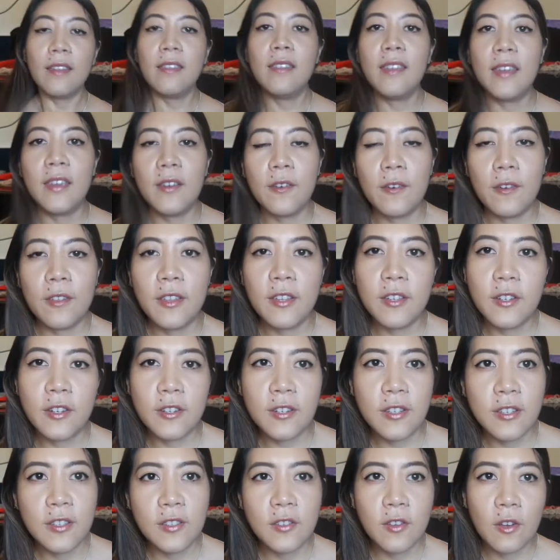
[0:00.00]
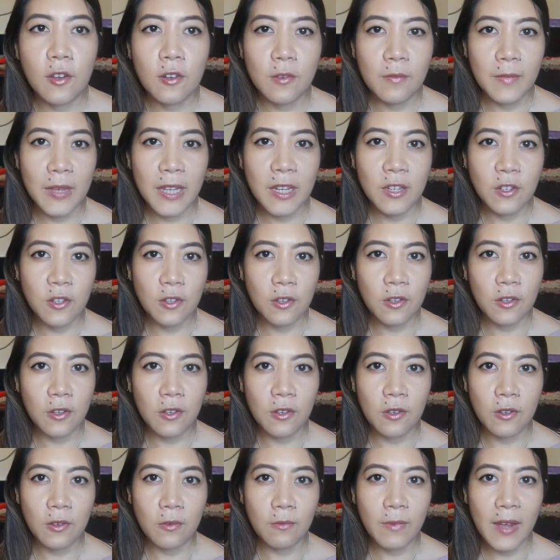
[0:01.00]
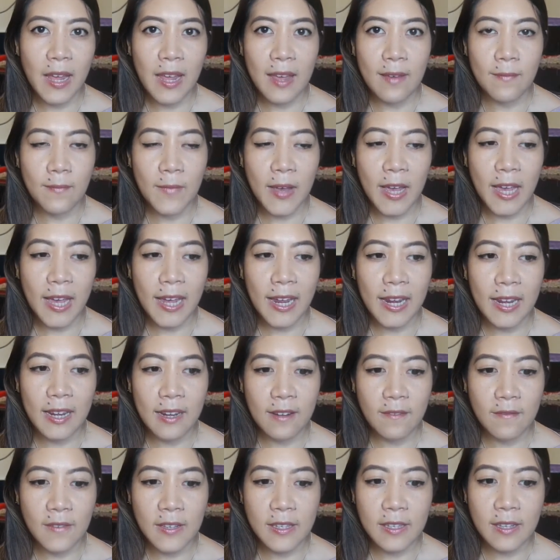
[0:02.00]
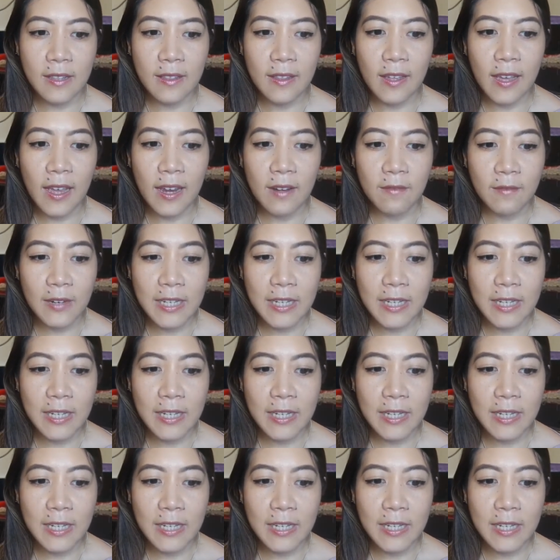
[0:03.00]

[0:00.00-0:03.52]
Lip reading: The orthodontist told me to wear my Invisalign